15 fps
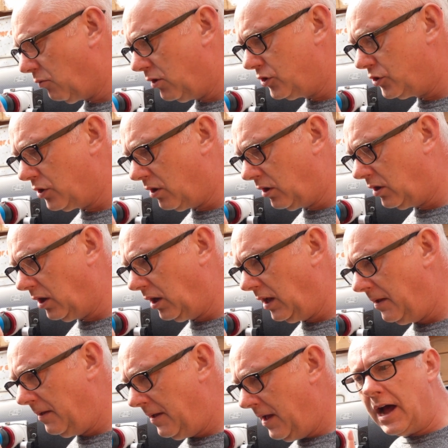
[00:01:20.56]
one-shot color,
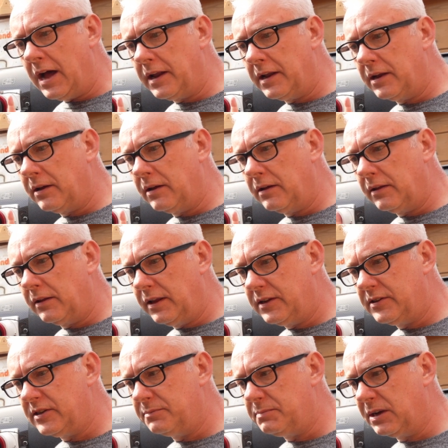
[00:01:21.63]
and
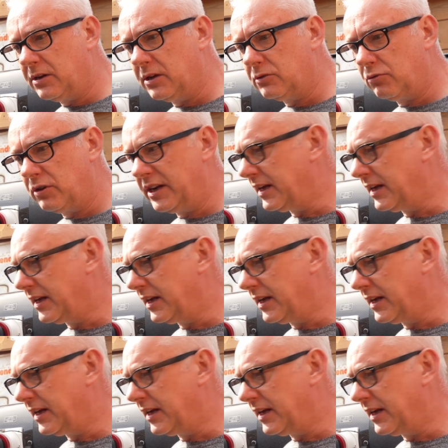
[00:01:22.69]
this is because we're in